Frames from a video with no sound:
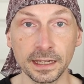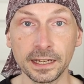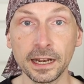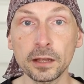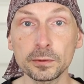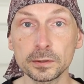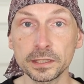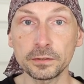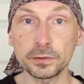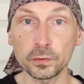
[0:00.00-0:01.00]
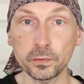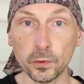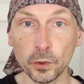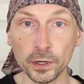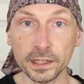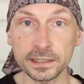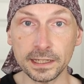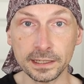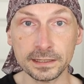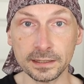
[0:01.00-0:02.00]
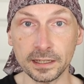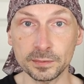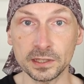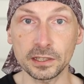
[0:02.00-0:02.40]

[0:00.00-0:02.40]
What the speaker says: and then I will give you 4 exact steps